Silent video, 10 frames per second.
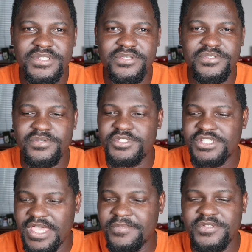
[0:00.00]
You know, so
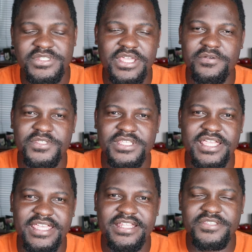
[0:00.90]
shame on Chelsea
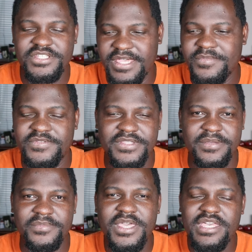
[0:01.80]
again. Shame on
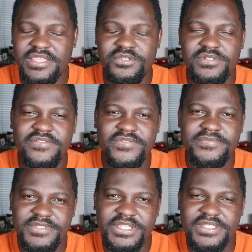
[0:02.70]
them. They should
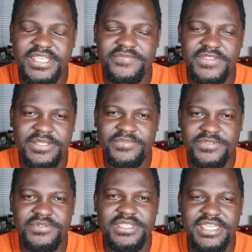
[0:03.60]
have just given him
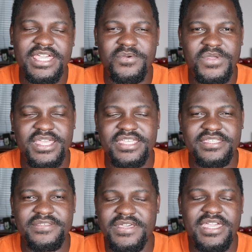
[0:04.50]
3k a
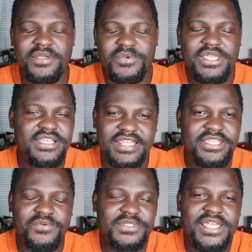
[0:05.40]
week, a week
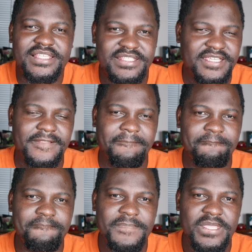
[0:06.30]
like he was asking.
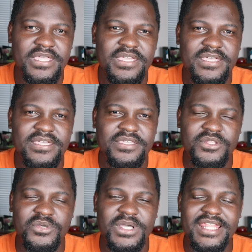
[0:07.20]

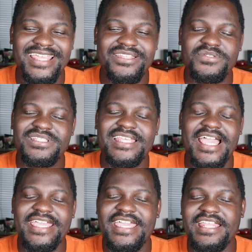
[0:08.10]
You know, and I don't.
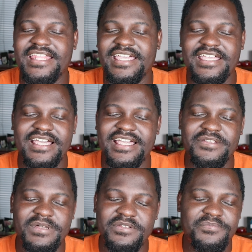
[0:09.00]
Again, I
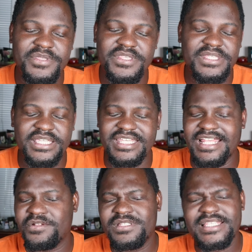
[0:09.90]
I, I repeat this
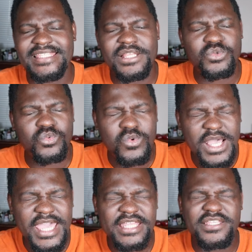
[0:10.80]
again. I don't understand
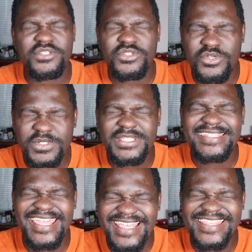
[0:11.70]
why he did
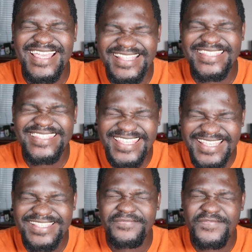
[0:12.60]
not take that
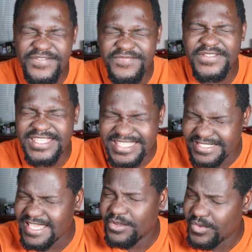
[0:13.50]
650
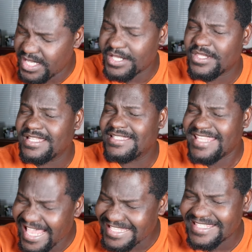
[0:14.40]
a week.
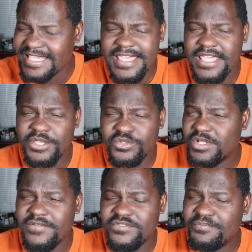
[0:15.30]
That's you
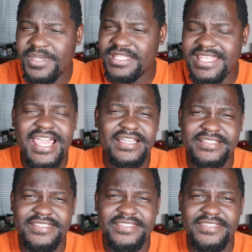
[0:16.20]
don't have to pay
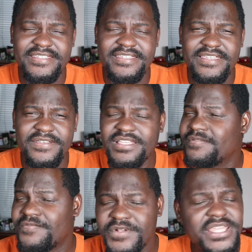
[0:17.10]
tax.
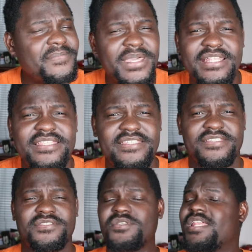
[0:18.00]
Free, mate.
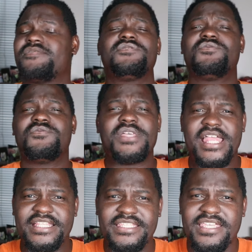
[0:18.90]
You don't have to do
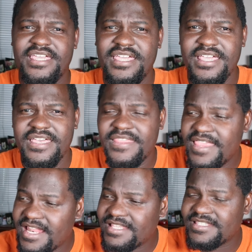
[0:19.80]
that.
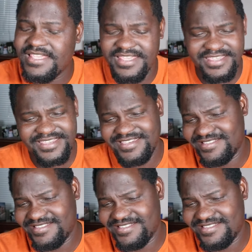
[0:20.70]
That is.